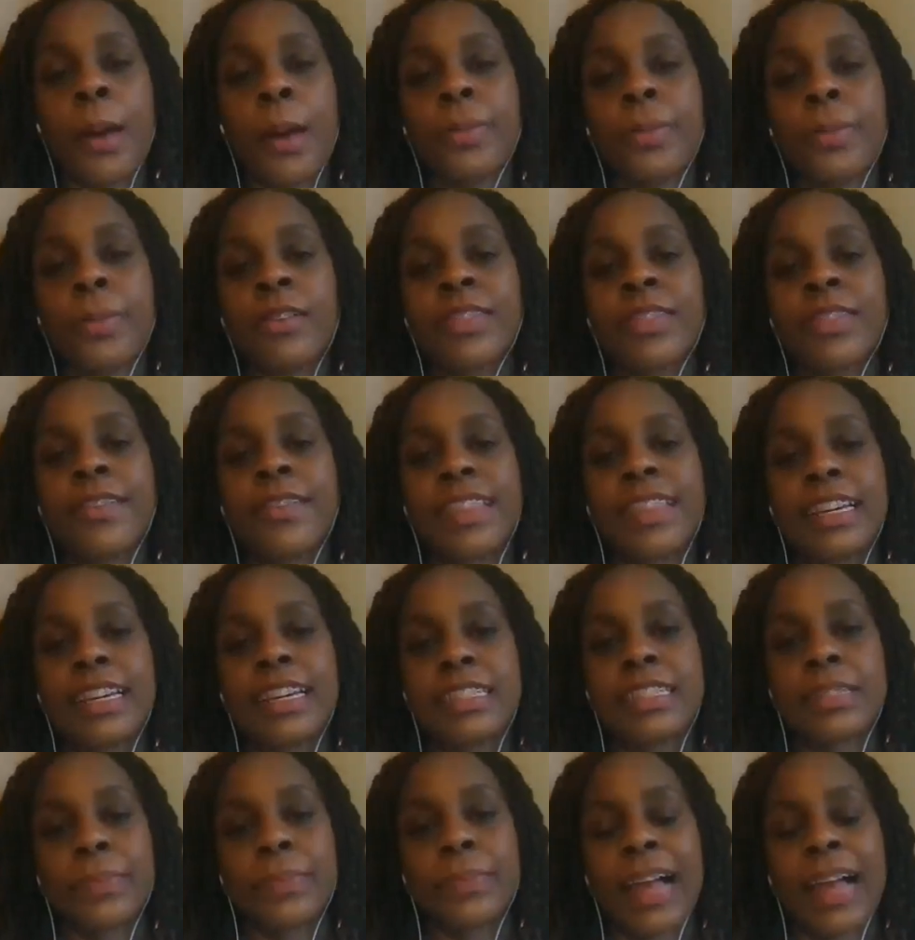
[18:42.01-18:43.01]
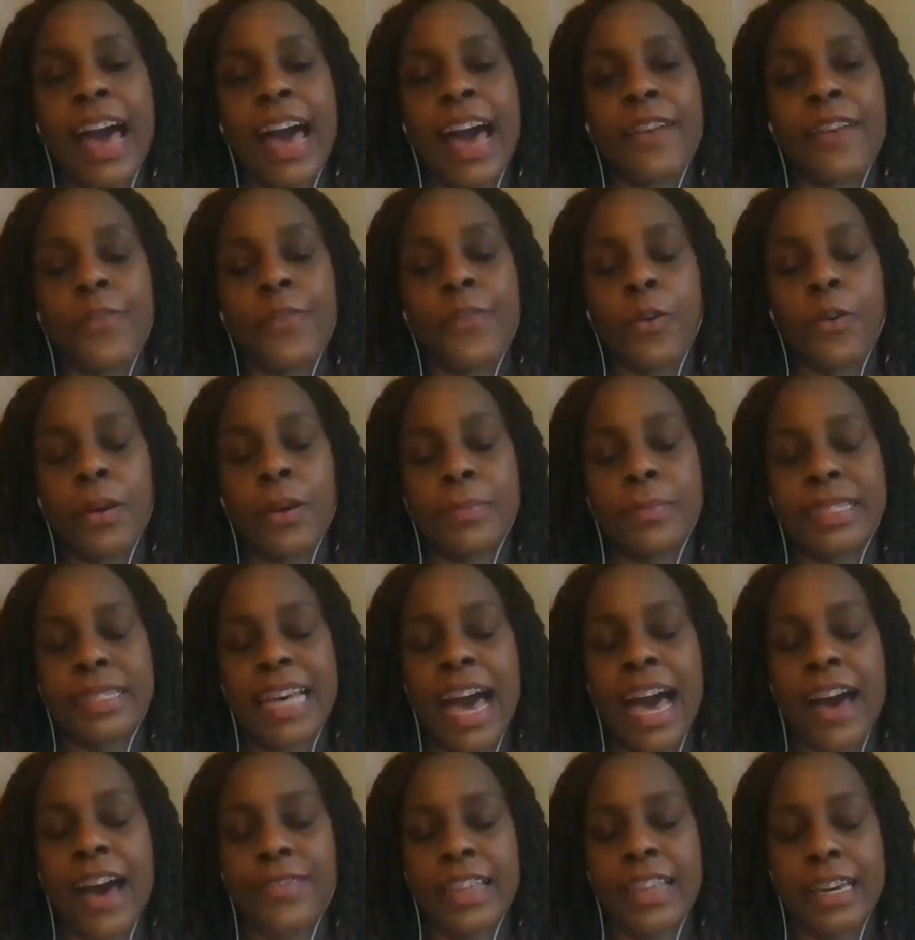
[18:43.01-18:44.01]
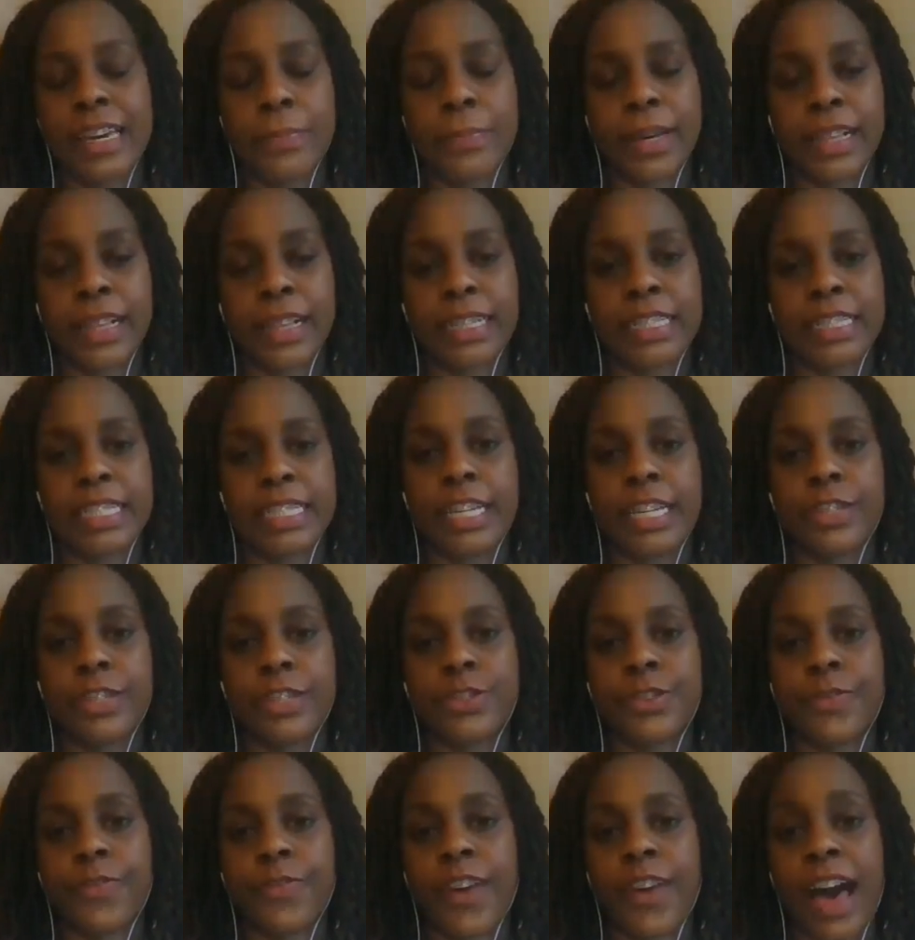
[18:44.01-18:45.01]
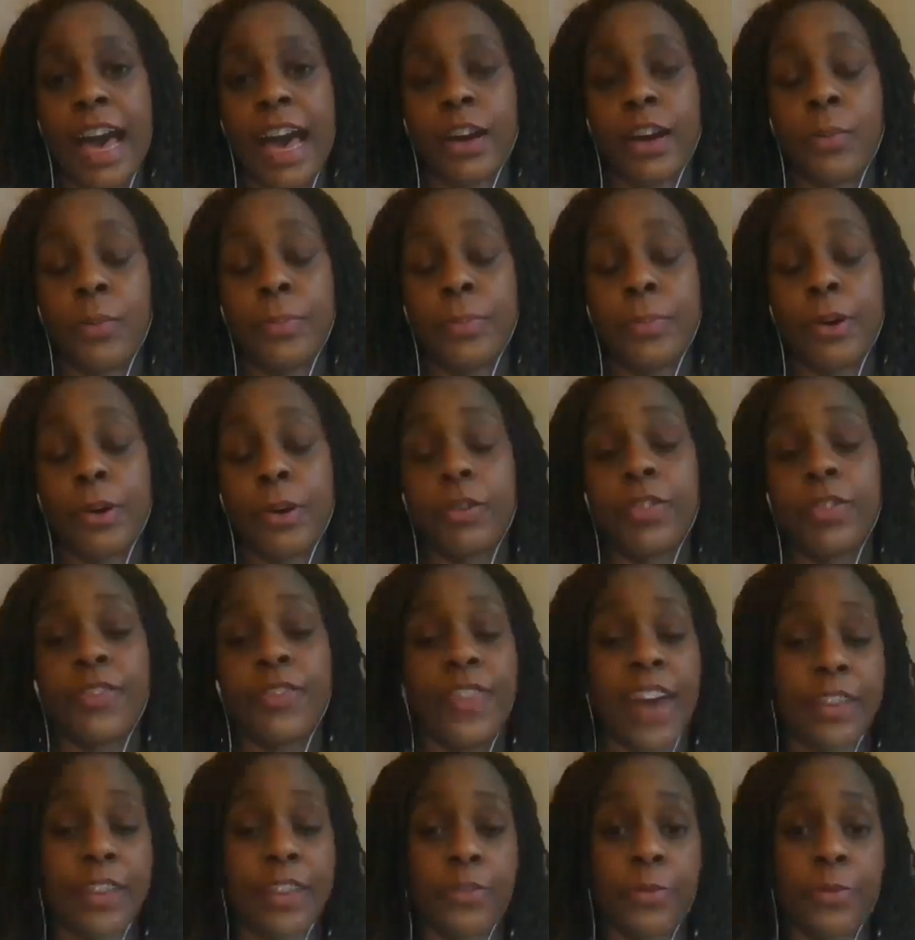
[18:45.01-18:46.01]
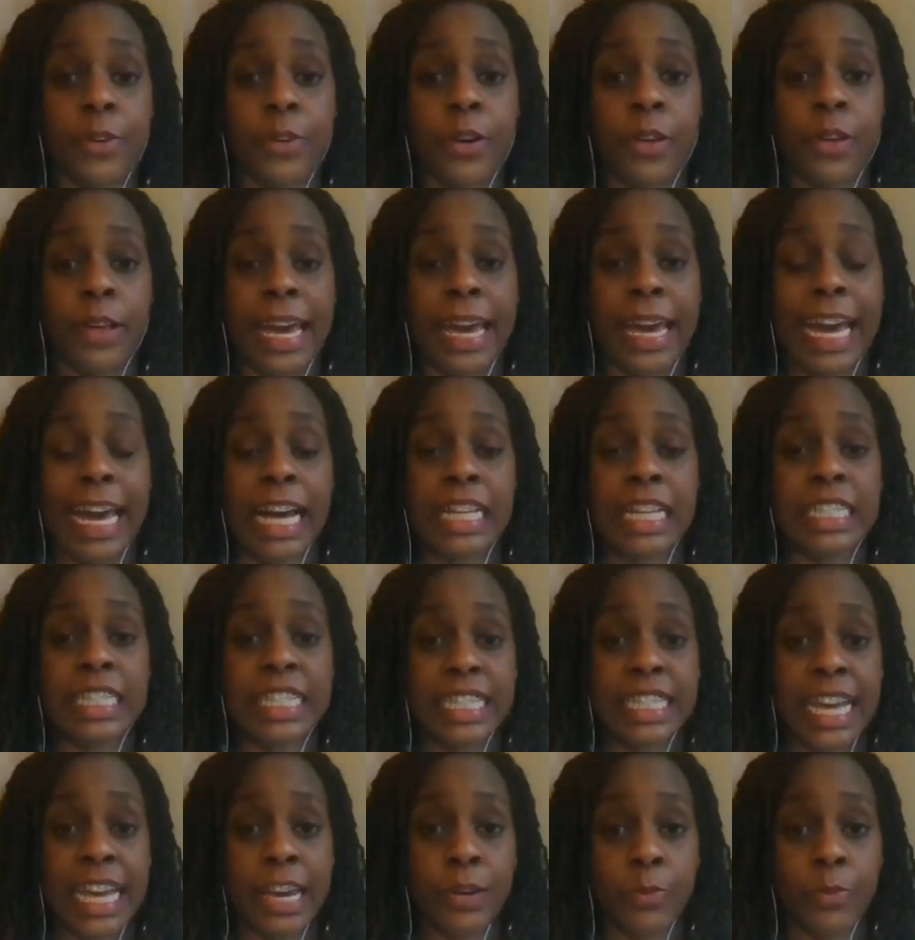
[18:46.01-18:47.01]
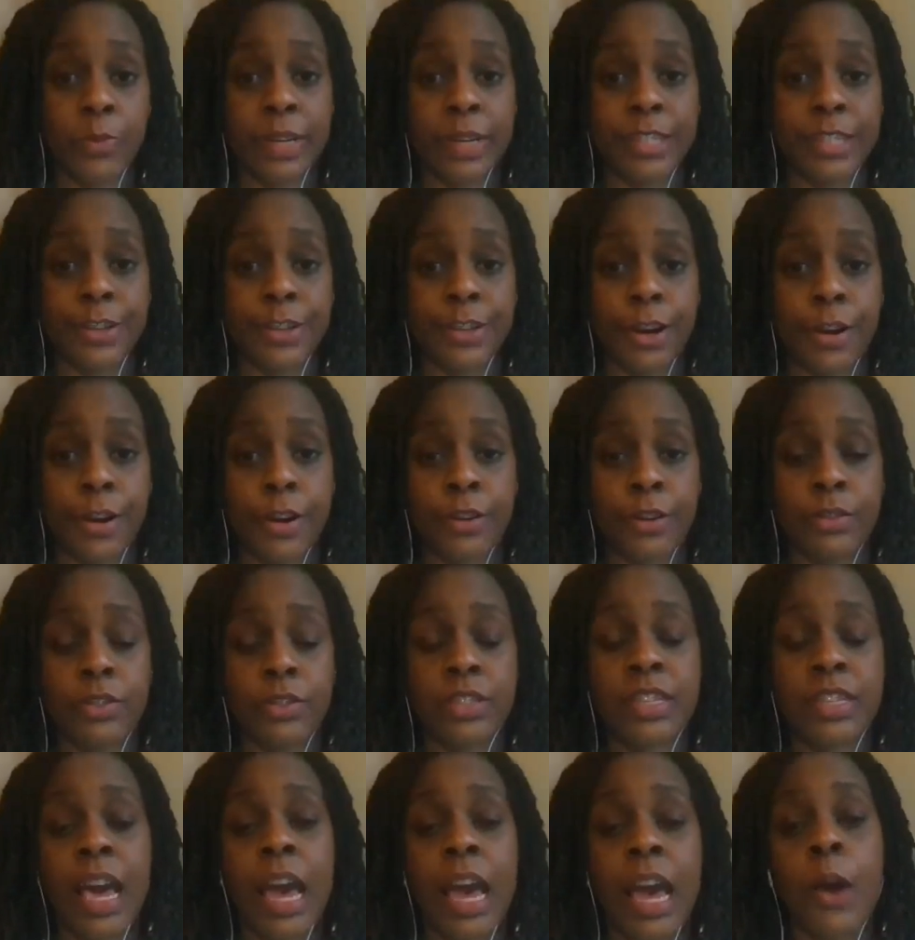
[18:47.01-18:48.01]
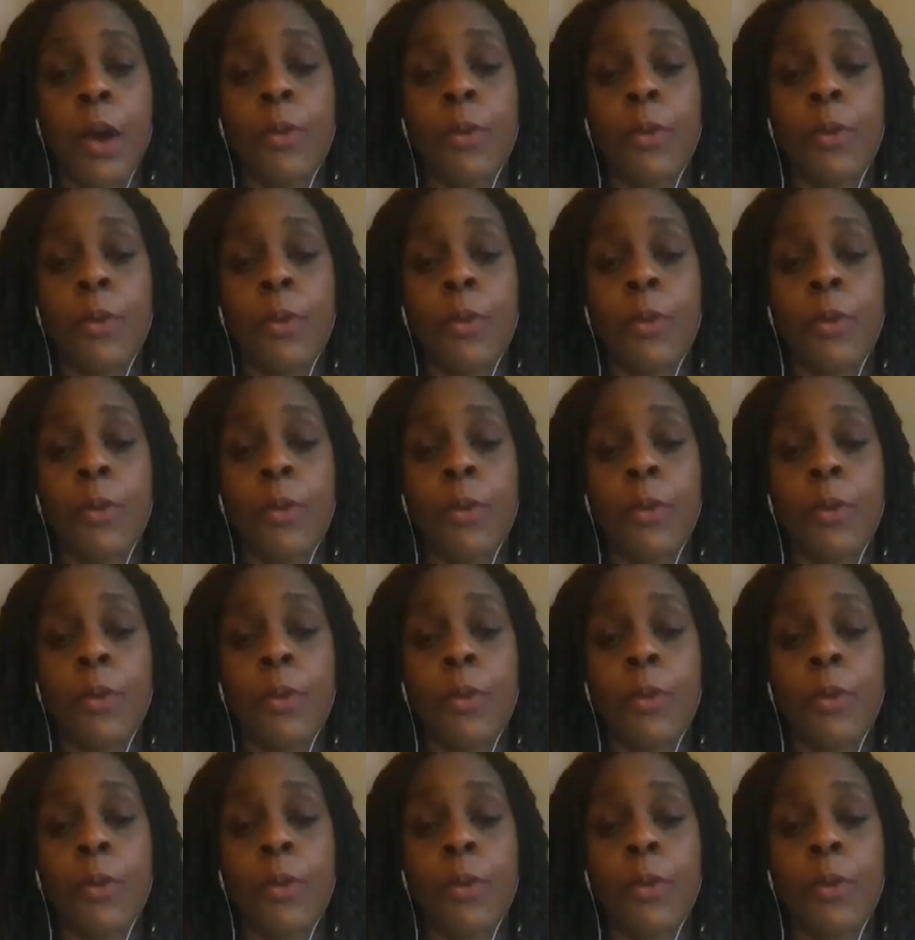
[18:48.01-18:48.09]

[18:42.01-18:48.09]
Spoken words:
Both of these platforms have the ability to file both federal and state returns.